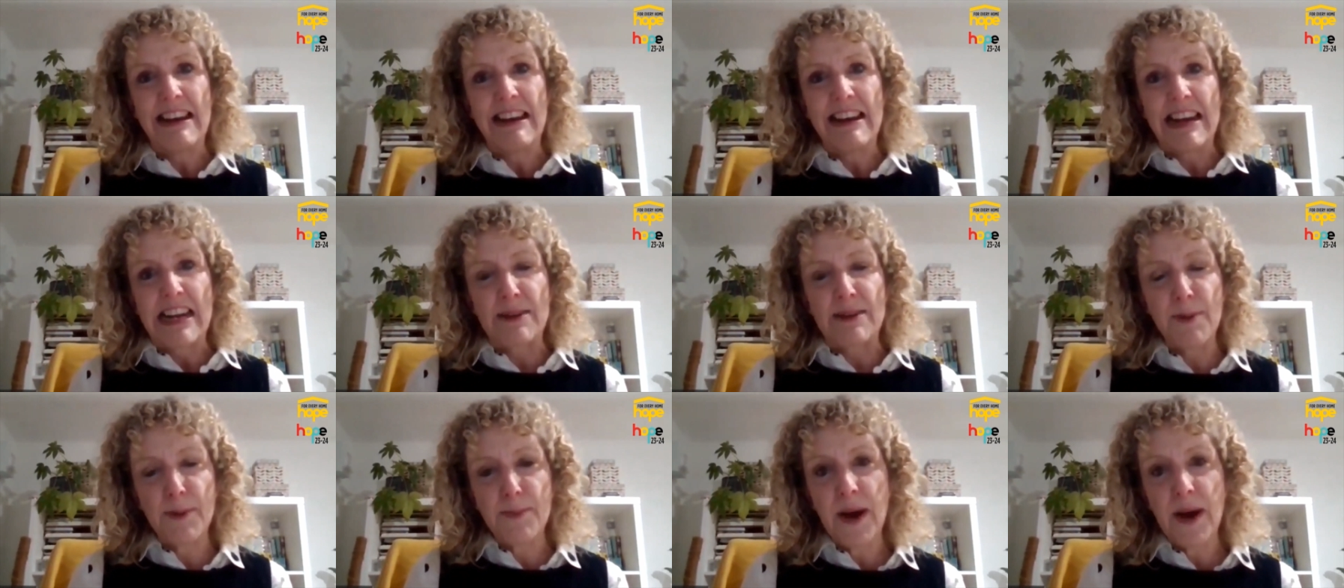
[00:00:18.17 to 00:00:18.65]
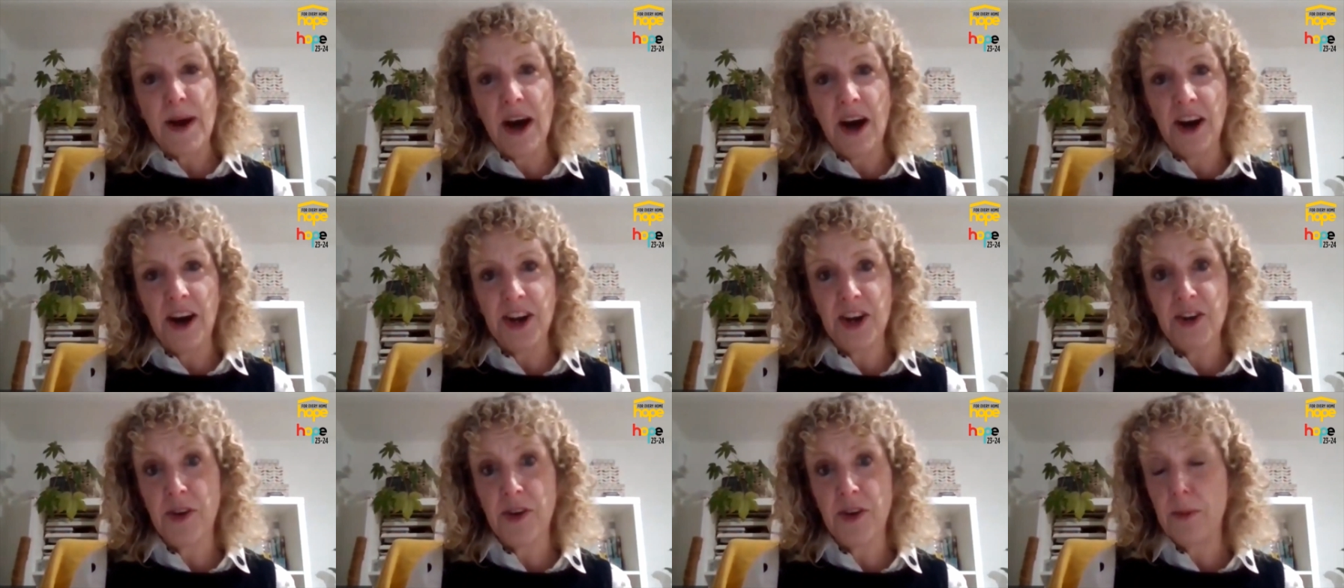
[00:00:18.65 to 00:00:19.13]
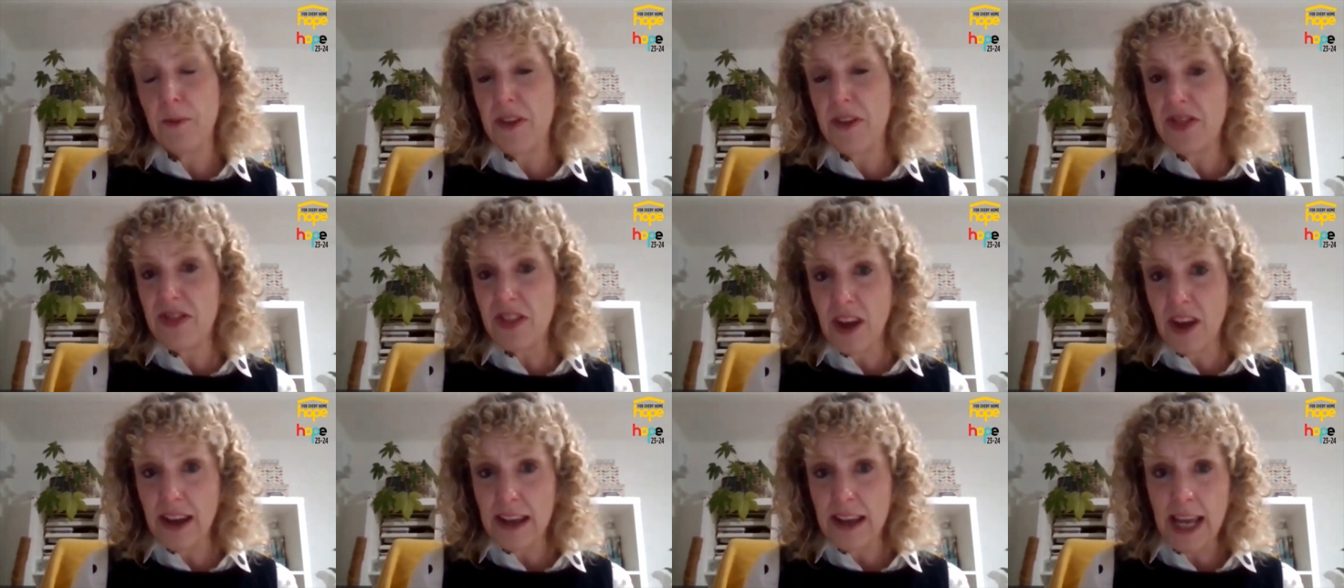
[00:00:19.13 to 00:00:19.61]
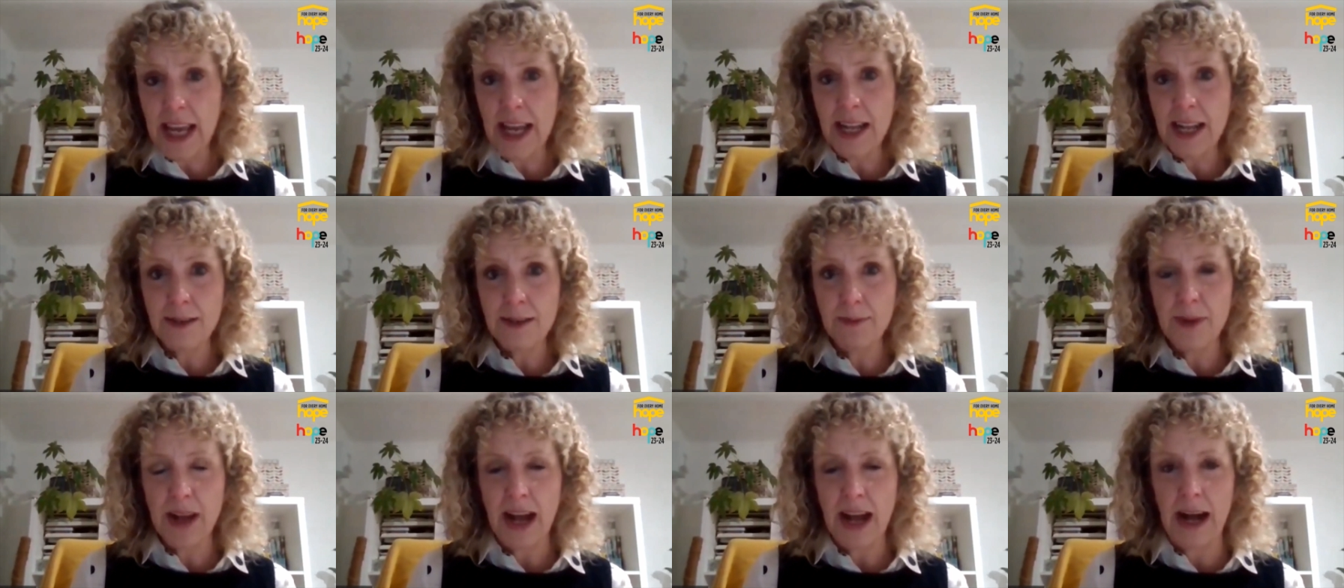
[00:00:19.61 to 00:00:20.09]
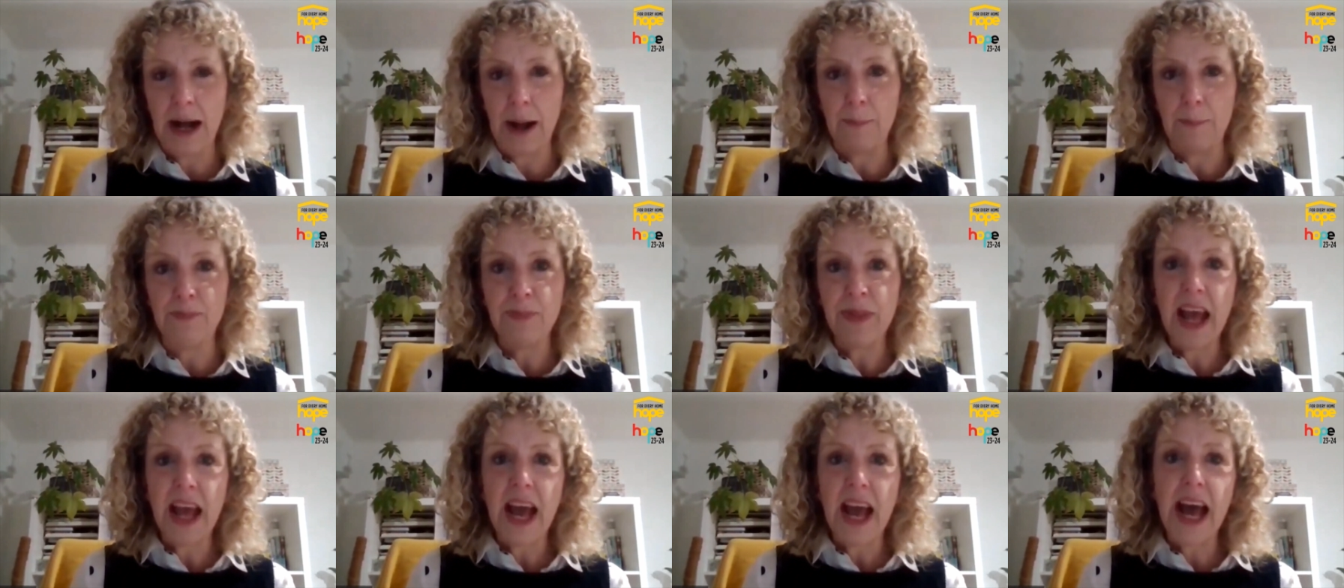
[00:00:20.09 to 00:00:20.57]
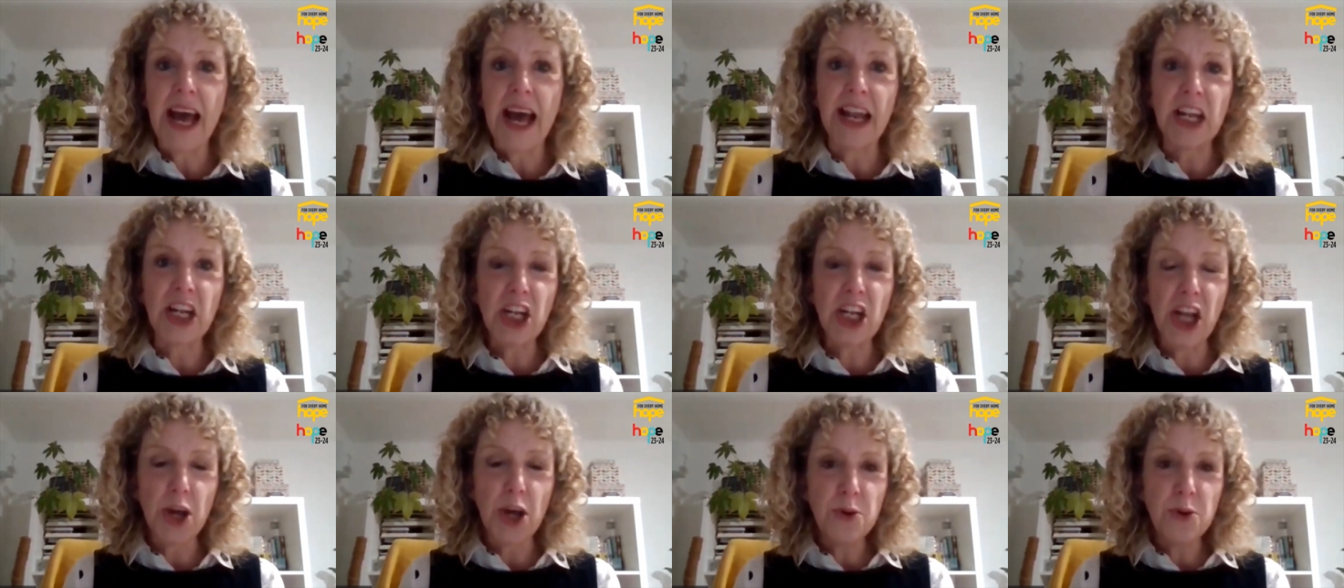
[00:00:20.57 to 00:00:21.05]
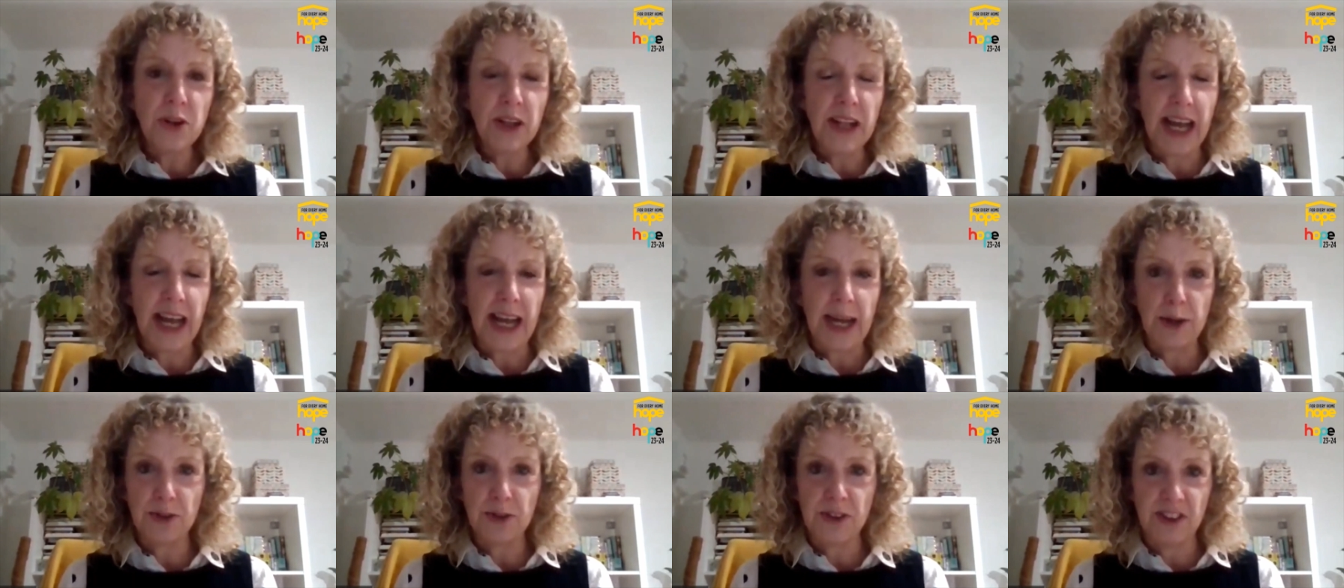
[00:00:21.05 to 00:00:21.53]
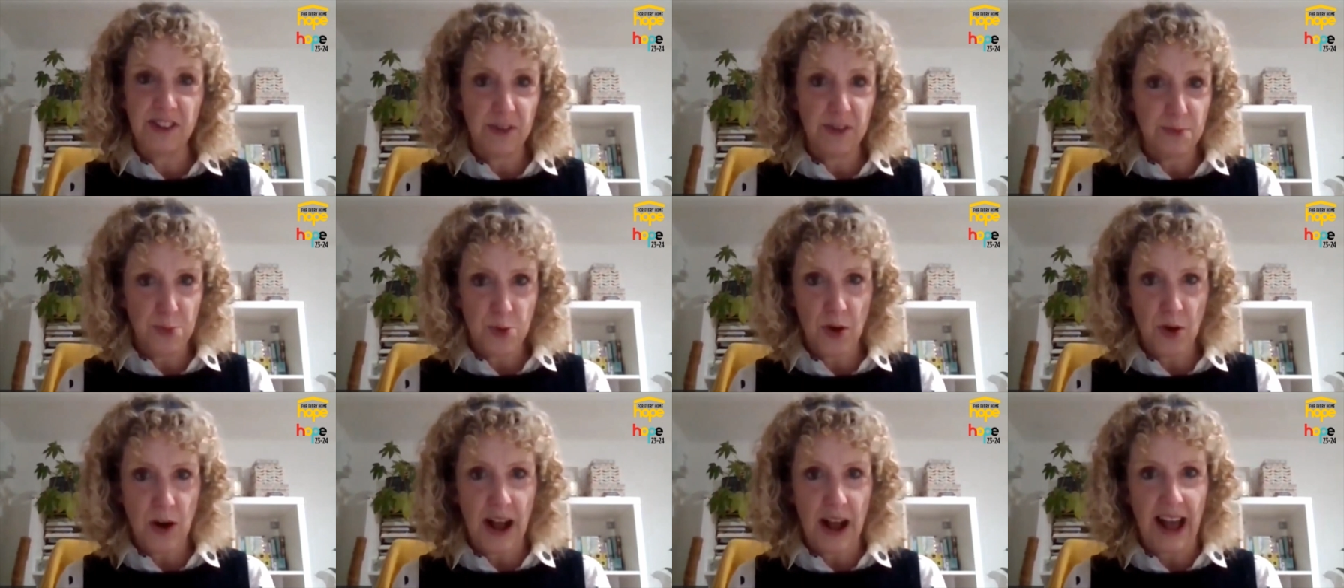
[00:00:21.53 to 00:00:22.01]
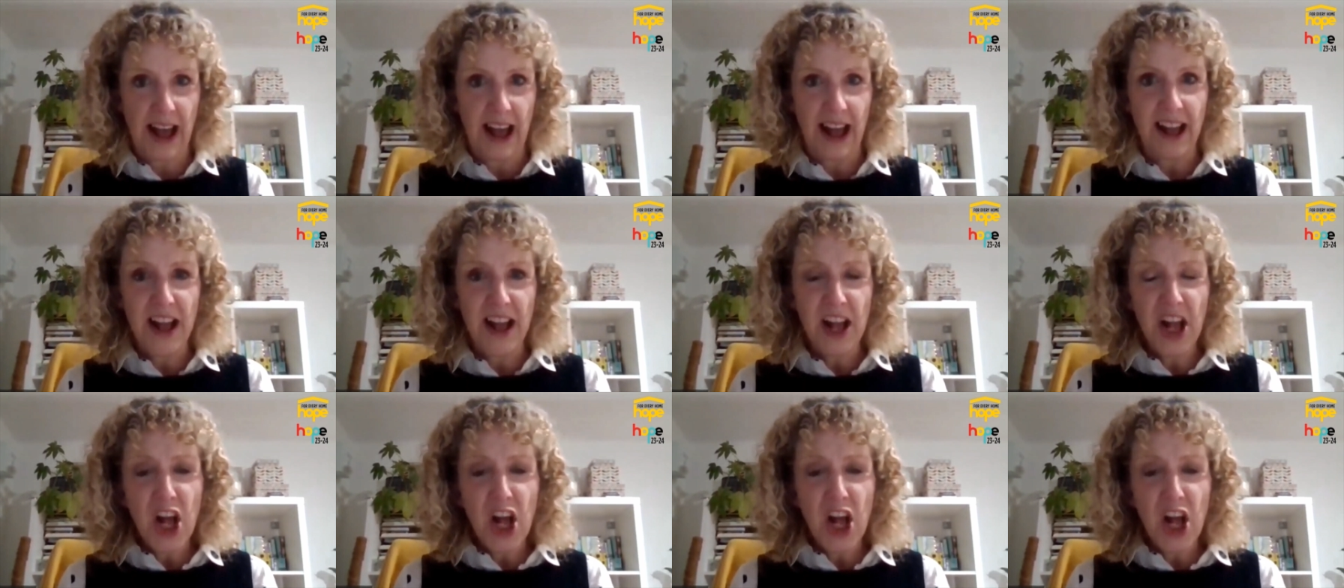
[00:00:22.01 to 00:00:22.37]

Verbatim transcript: to be partnering with Thy Kingdom Come and local houses of prayer